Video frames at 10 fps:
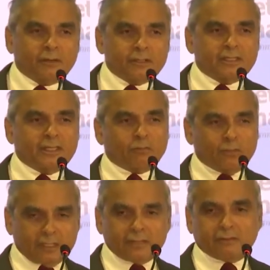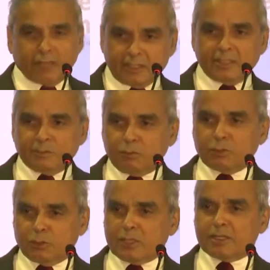Because in the process of writing the
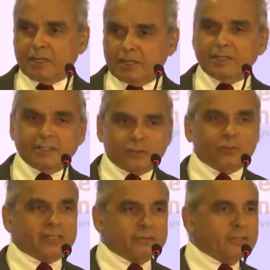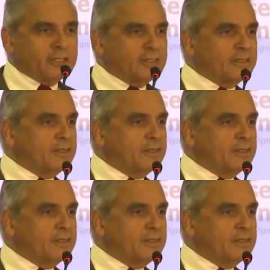book, you actually learn quite a bit.